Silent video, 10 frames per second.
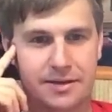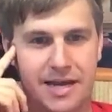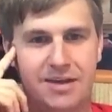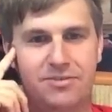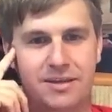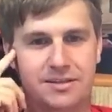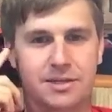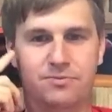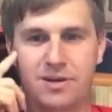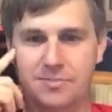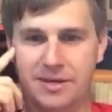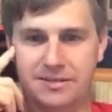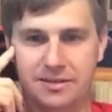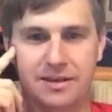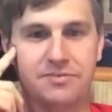Half of that subframe
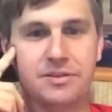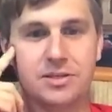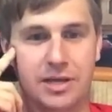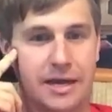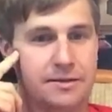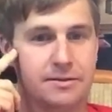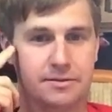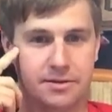has left the chat.